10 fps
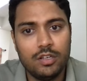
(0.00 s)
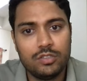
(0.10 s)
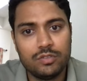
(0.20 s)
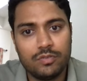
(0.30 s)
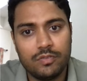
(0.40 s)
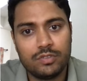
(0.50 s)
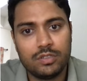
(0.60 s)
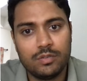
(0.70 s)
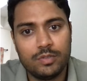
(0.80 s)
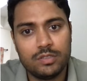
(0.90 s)
So fifth
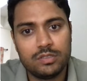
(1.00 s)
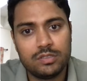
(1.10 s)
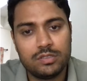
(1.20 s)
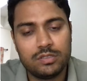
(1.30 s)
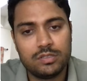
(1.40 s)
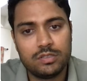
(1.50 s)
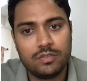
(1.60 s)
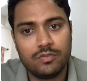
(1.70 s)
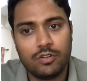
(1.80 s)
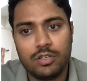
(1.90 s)
term is
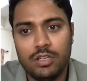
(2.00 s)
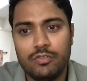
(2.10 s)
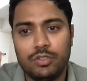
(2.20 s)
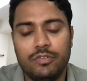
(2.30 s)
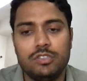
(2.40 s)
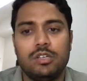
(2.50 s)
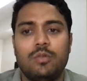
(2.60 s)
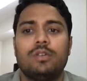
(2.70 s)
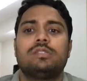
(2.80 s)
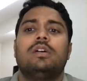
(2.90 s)
40 for the first
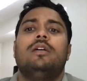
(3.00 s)
sequence.